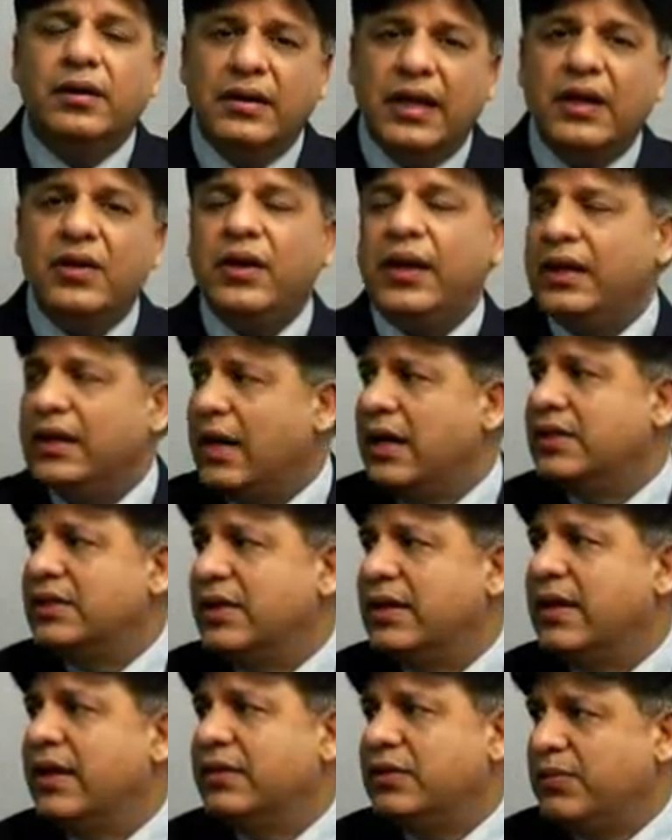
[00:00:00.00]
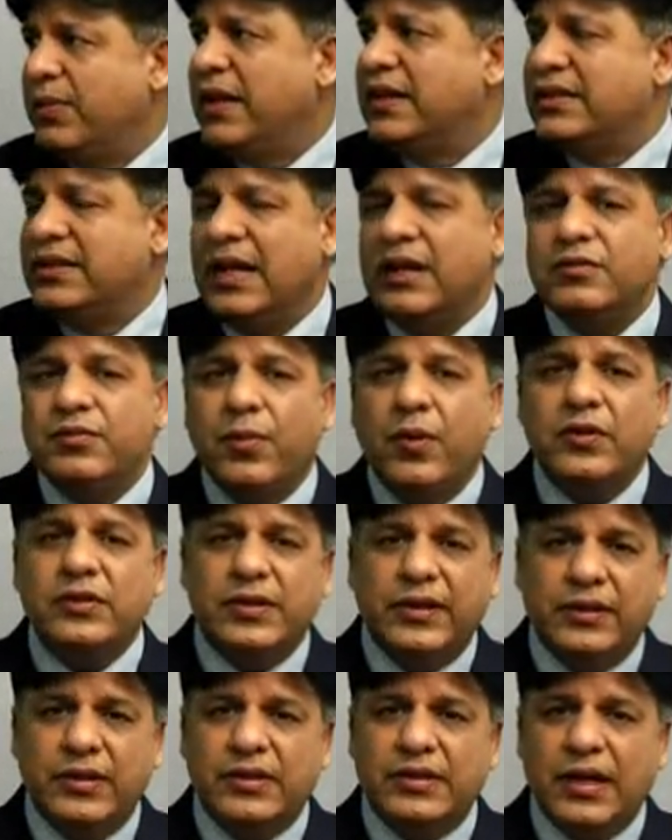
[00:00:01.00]
well, then you can consider
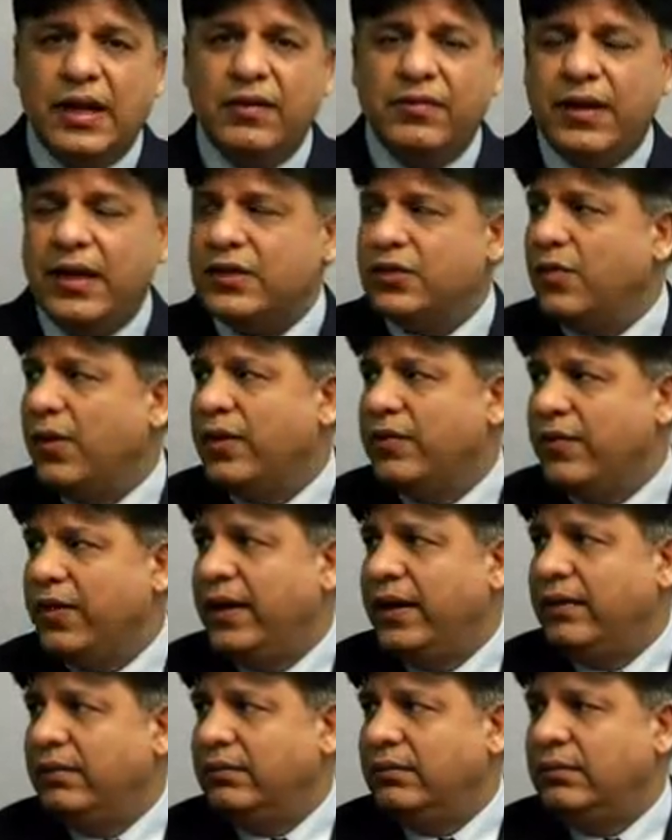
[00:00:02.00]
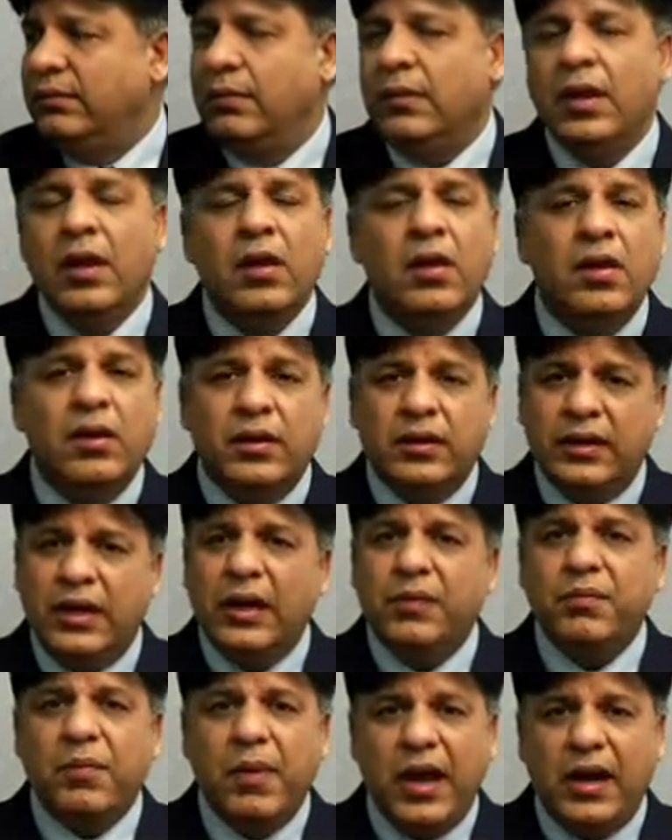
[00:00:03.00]
self-sponsoring yourself. That's one way.
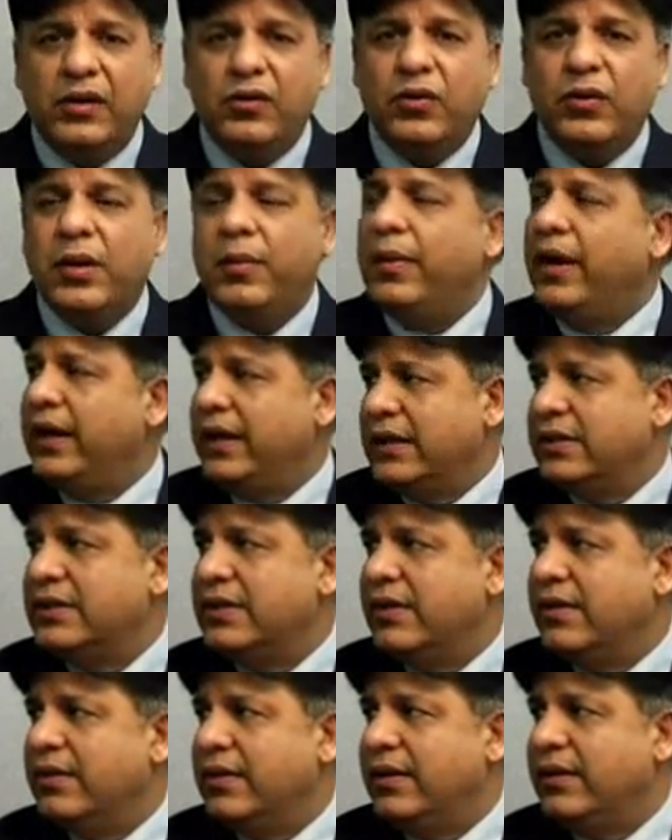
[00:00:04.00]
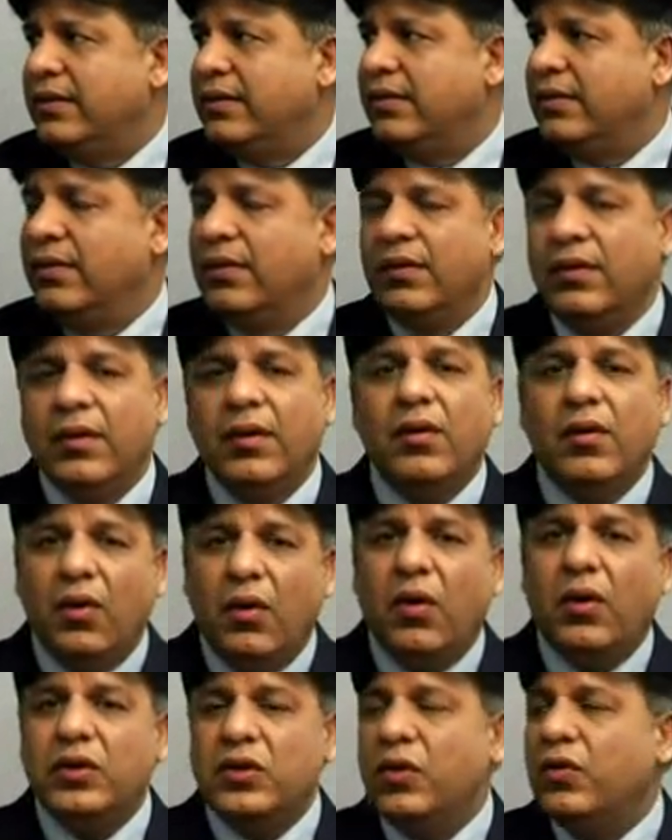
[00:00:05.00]
Get married to an American citizen,
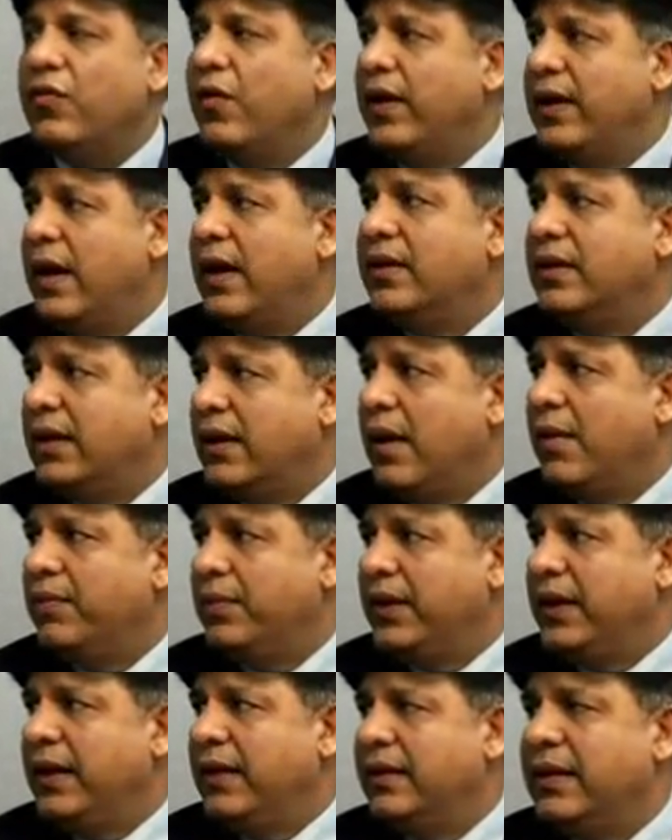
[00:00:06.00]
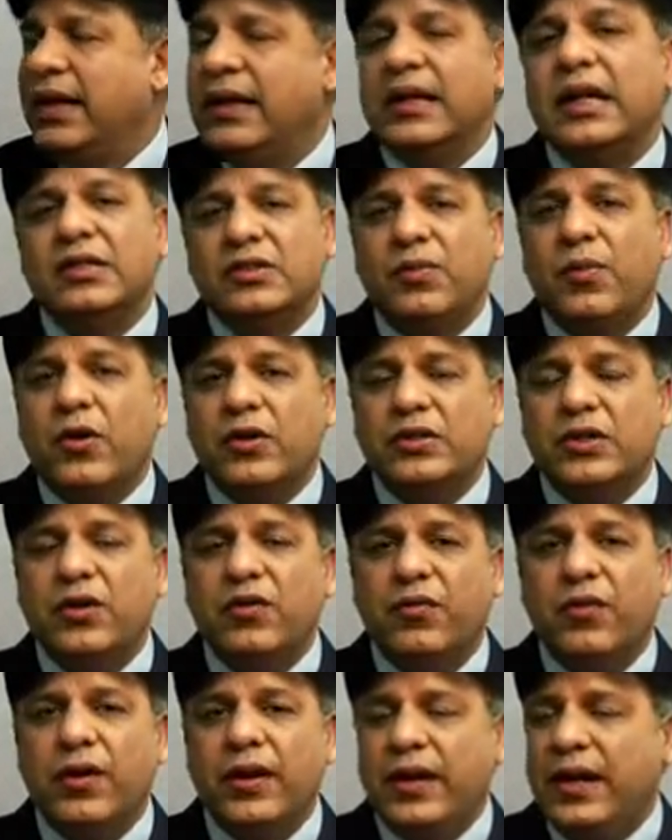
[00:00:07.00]
or look for another company that can
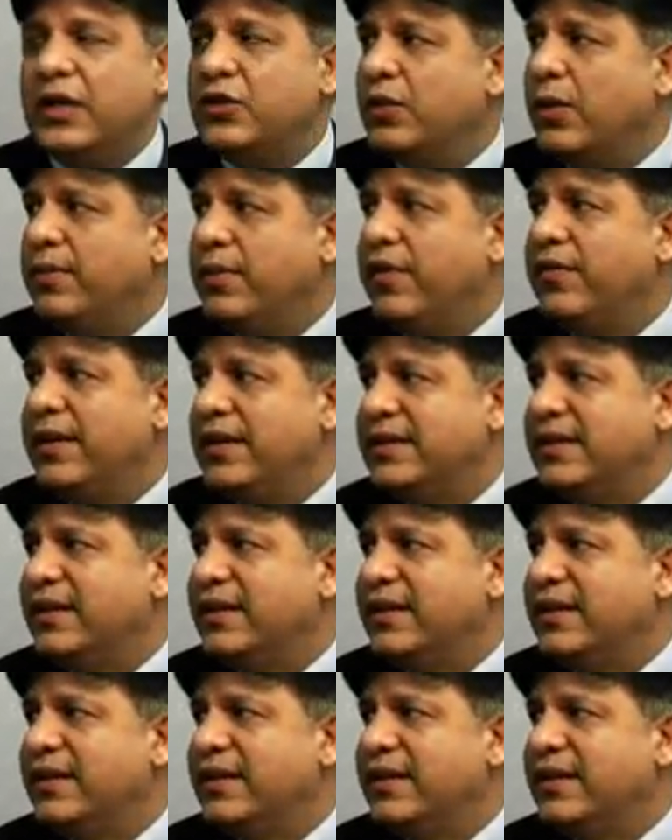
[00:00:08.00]
sponsor you for an H-1B